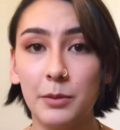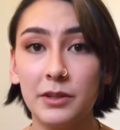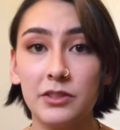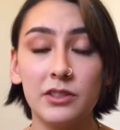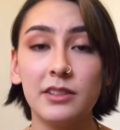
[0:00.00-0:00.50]

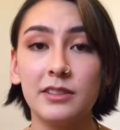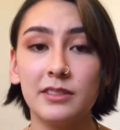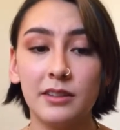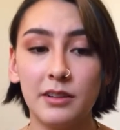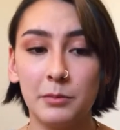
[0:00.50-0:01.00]
She's
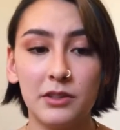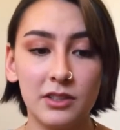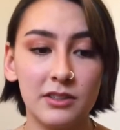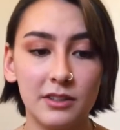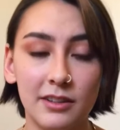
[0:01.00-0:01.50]
a
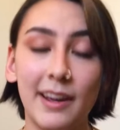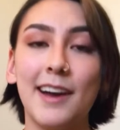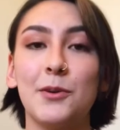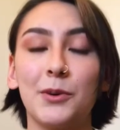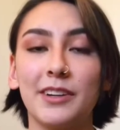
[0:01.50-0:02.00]
magician at
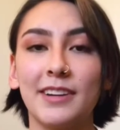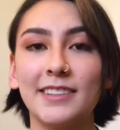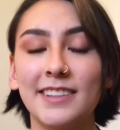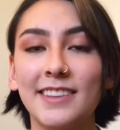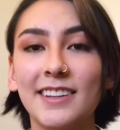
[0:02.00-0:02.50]

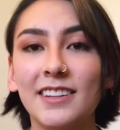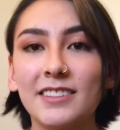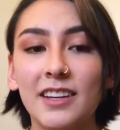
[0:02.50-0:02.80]
organizing things.